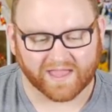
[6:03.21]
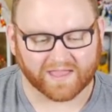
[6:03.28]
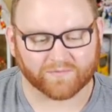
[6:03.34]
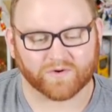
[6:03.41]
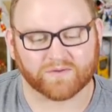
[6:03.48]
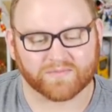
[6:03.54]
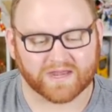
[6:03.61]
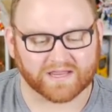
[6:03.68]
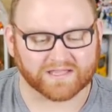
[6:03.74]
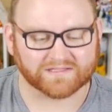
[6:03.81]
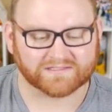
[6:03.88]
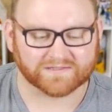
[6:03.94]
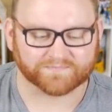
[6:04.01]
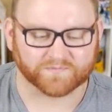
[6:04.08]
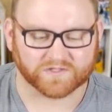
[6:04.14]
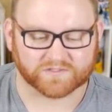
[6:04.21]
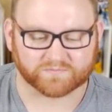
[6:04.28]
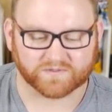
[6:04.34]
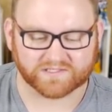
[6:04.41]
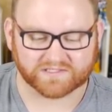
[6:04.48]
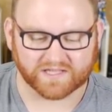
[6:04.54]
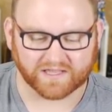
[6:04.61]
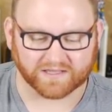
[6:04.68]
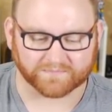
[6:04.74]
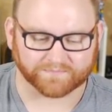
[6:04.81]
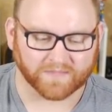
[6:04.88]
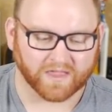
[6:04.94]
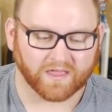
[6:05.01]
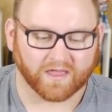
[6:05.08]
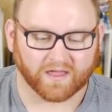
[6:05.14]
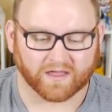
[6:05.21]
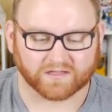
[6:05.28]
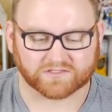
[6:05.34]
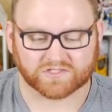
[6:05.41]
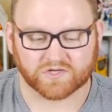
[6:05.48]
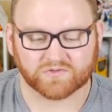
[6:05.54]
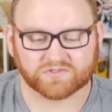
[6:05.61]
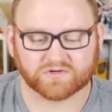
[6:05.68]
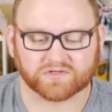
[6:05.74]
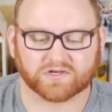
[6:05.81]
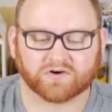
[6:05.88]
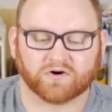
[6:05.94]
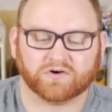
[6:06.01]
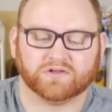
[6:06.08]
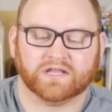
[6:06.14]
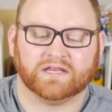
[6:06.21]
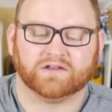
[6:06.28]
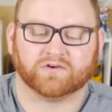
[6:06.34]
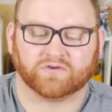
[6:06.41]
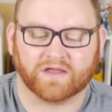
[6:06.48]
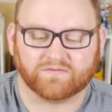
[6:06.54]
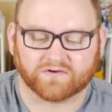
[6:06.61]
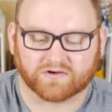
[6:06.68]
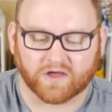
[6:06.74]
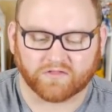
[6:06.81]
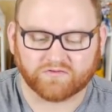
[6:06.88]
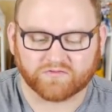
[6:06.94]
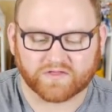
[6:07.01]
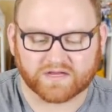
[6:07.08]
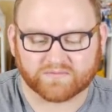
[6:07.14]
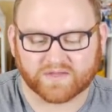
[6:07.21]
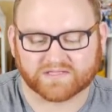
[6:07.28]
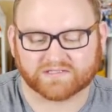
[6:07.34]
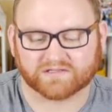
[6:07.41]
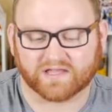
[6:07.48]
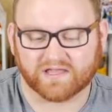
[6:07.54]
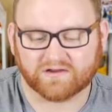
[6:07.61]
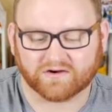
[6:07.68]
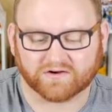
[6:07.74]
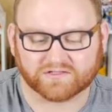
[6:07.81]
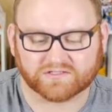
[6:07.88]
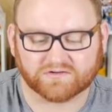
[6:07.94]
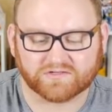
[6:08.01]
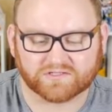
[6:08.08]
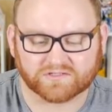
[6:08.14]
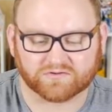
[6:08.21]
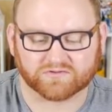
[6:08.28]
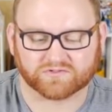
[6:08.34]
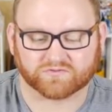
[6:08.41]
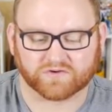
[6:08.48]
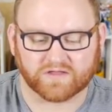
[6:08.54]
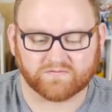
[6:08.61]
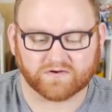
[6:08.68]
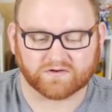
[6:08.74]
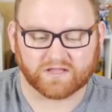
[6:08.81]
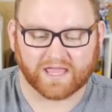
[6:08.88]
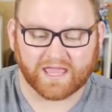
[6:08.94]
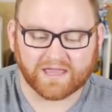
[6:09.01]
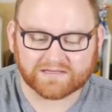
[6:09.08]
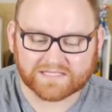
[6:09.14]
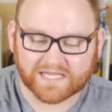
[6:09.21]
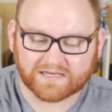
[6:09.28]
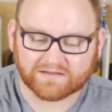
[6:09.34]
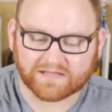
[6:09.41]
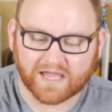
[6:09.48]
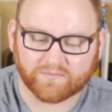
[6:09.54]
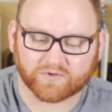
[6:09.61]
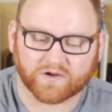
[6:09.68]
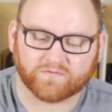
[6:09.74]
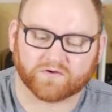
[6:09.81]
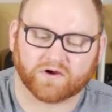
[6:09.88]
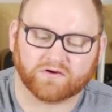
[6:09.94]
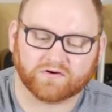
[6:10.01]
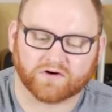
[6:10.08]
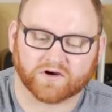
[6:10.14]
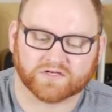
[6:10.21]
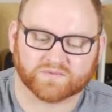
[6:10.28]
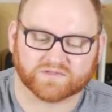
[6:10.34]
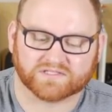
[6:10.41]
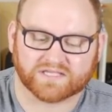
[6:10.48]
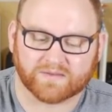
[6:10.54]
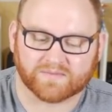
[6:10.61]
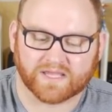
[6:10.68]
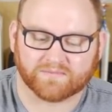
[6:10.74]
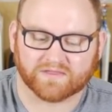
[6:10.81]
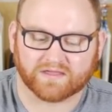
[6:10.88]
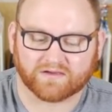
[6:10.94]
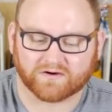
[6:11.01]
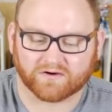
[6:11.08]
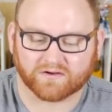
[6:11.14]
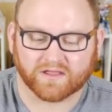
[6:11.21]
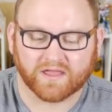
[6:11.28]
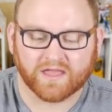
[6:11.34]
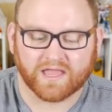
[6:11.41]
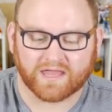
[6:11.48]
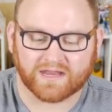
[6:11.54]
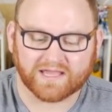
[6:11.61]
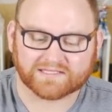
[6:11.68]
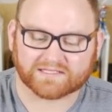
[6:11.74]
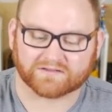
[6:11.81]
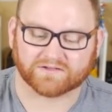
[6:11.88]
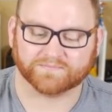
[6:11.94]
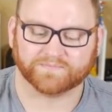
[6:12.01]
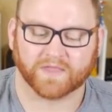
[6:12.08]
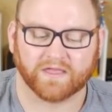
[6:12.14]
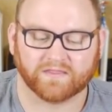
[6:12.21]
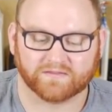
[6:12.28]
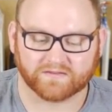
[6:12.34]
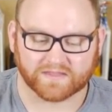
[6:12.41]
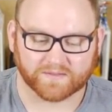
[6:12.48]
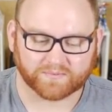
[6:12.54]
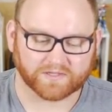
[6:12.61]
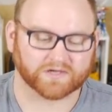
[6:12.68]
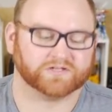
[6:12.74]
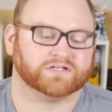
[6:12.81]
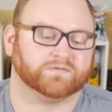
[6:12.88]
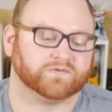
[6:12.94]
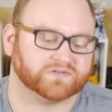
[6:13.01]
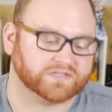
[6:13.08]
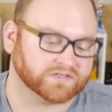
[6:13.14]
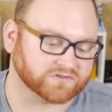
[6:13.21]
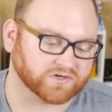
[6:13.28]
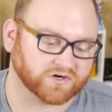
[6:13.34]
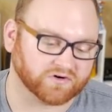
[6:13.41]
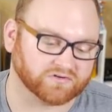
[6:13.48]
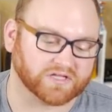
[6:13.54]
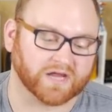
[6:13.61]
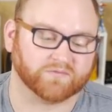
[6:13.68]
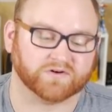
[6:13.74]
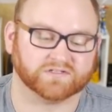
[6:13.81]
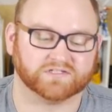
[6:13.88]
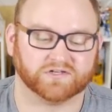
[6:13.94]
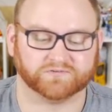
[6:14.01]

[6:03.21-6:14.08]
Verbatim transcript: A one mana instant, the split second. Uh, choose target card in a graveyard other than a basic land card. Search its owner's graveyard, hand, and library for all cards with the same name to that card, and exile them. Then that player shuffles his or her library.